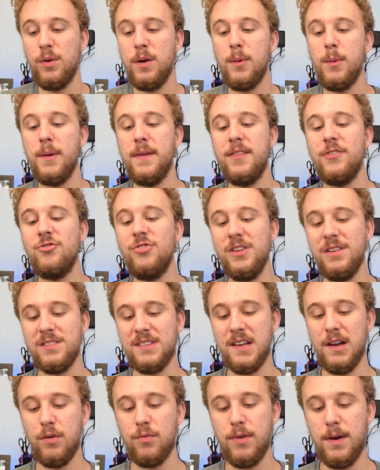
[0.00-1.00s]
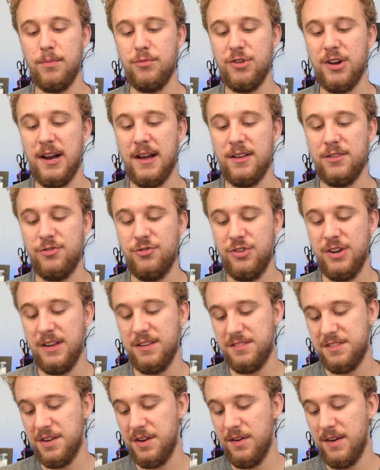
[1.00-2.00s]
We went with G-Skill Ripjaws
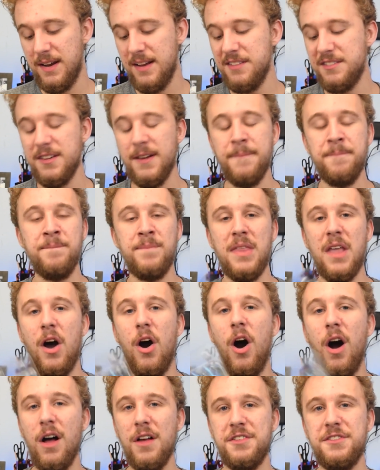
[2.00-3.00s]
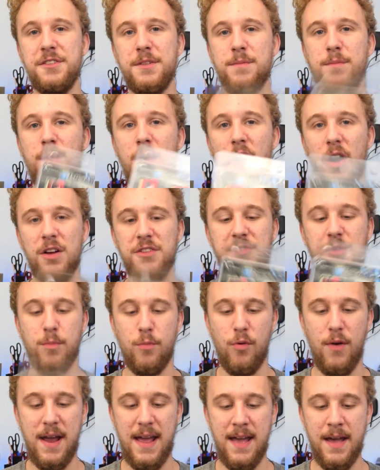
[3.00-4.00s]
G-Series. Awesome,
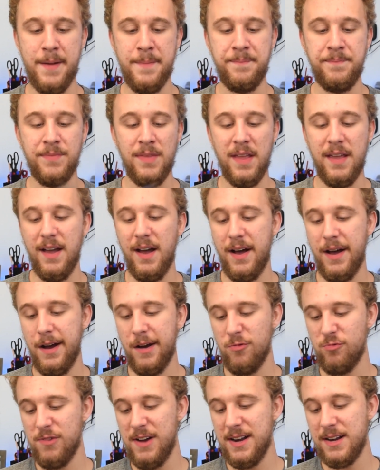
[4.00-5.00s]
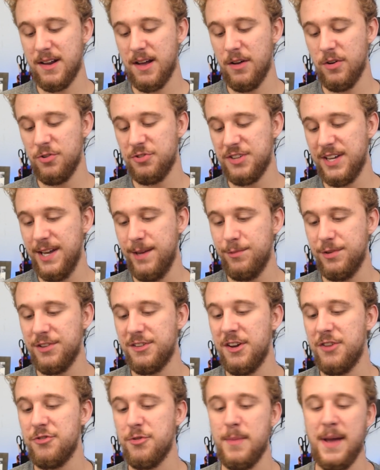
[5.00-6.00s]
awesome RAM. Uh, red color scheme,
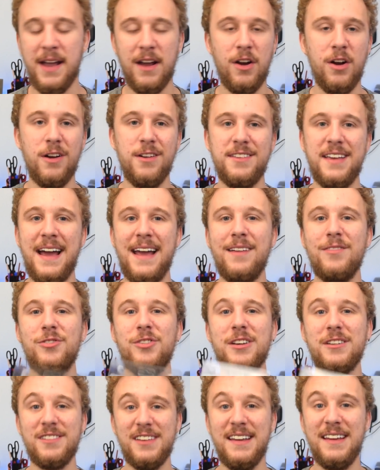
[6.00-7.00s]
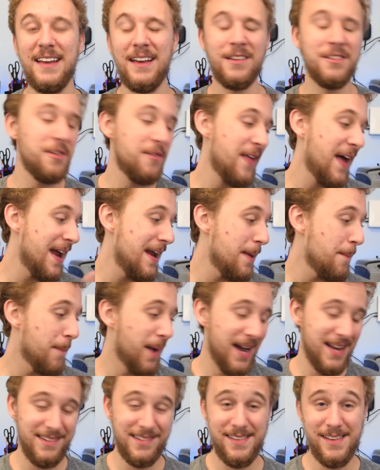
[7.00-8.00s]
600 megahertz. I have 16 gigs of that in
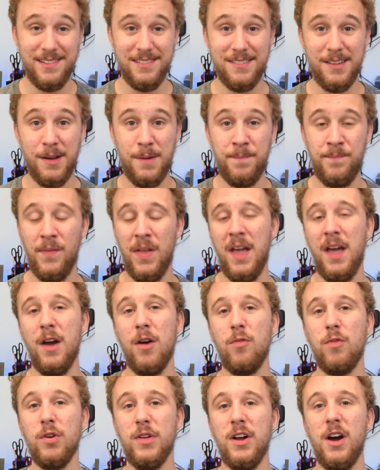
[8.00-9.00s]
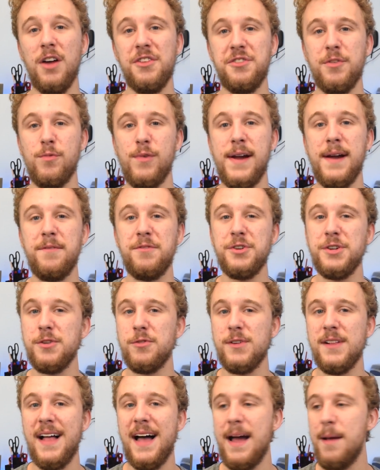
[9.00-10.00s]
my system. Really awesome RAM,
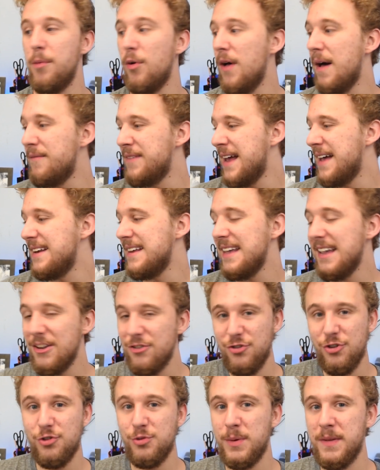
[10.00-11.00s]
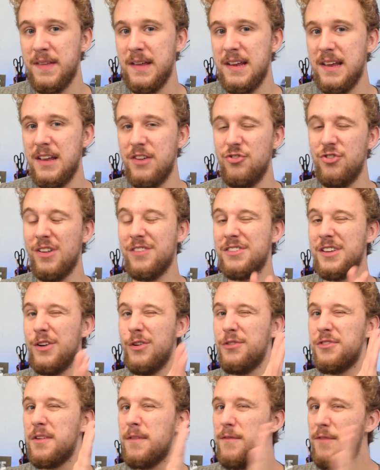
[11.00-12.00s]
really reliable. Haven't had any issues with it. And
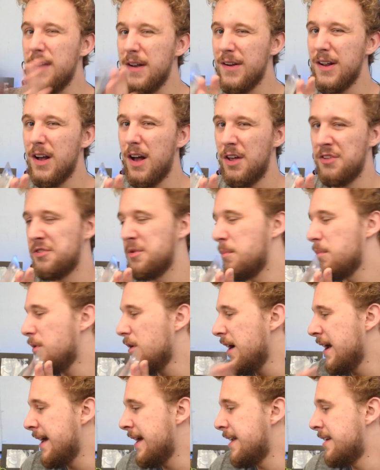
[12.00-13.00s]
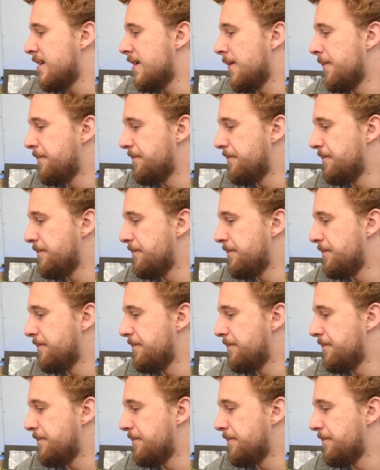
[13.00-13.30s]
G-Skill is a very awesome brand.